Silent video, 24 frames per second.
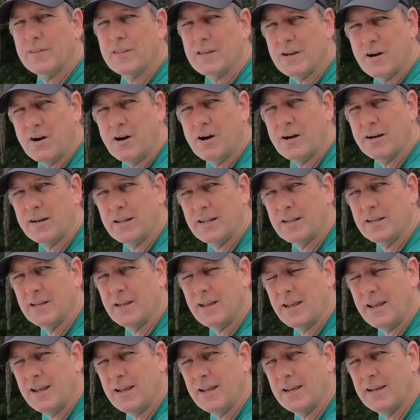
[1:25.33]
in the awning
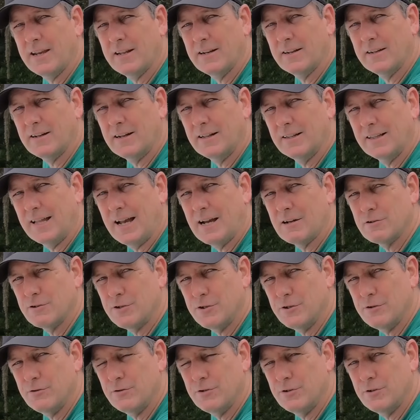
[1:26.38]
and
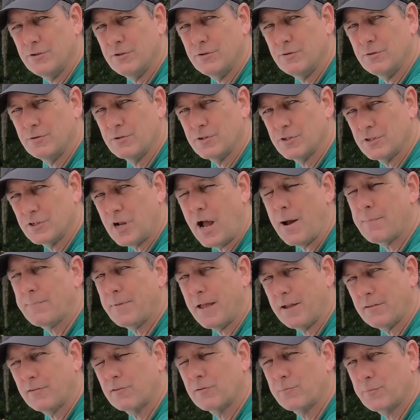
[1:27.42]
allows you to stop
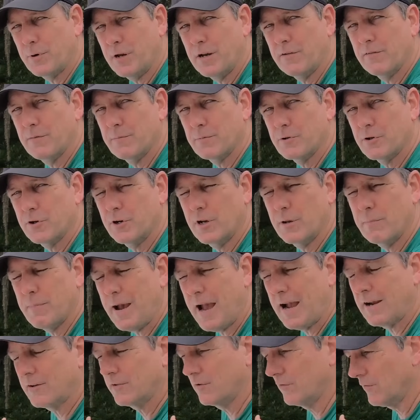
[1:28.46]
that spring from turning
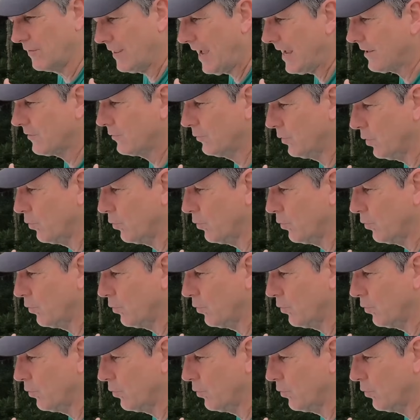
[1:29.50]
back. So that's